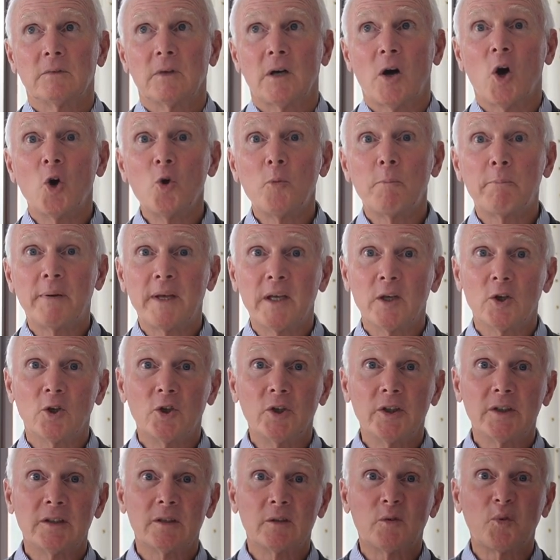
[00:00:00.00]

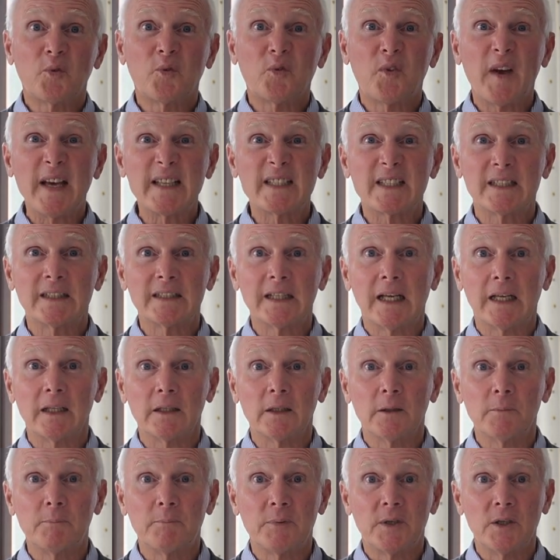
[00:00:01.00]
and
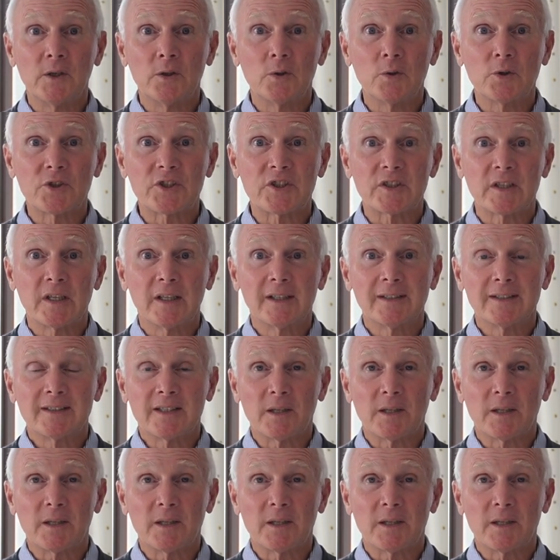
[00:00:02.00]
fentanyl abuse,